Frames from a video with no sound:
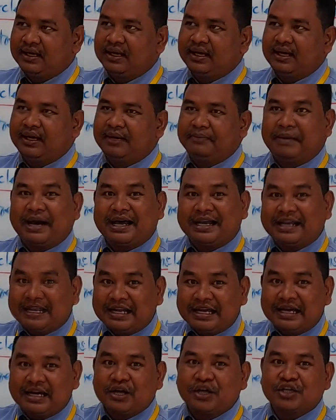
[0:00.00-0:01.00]

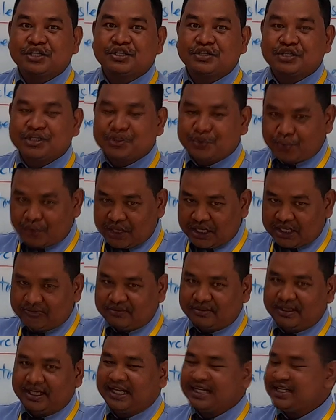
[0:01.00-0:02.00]
banana also sweet,
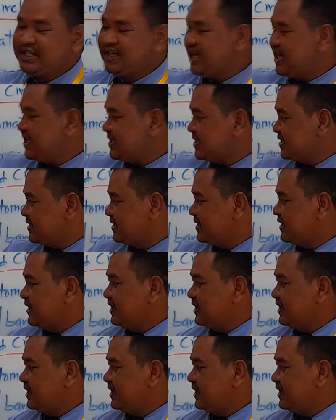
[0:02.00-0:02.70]
right, yes,